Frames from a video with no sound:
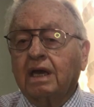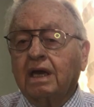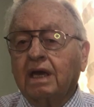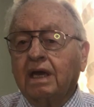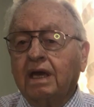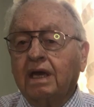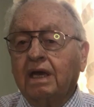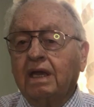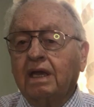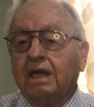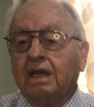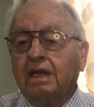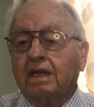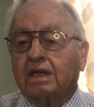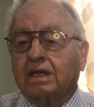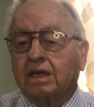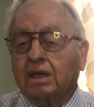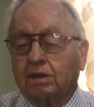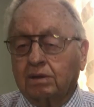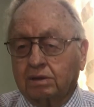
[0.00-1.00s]
he
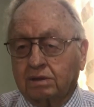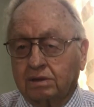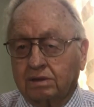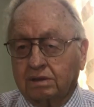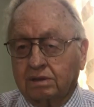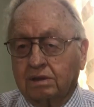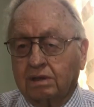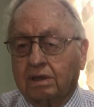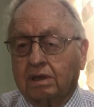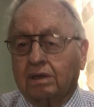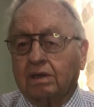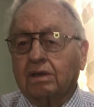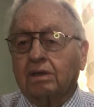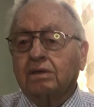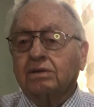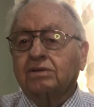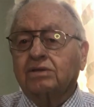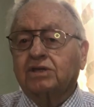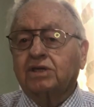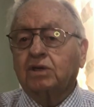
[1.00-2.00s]
told her,
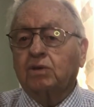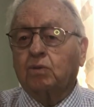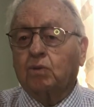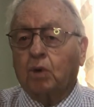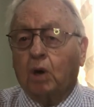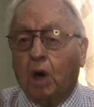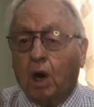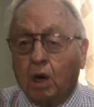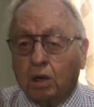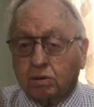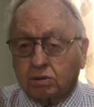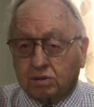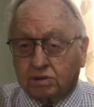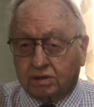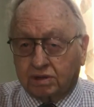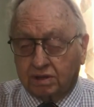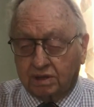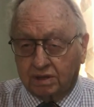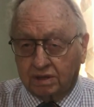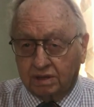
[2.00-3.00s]
or she
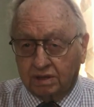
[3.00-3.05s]
walked.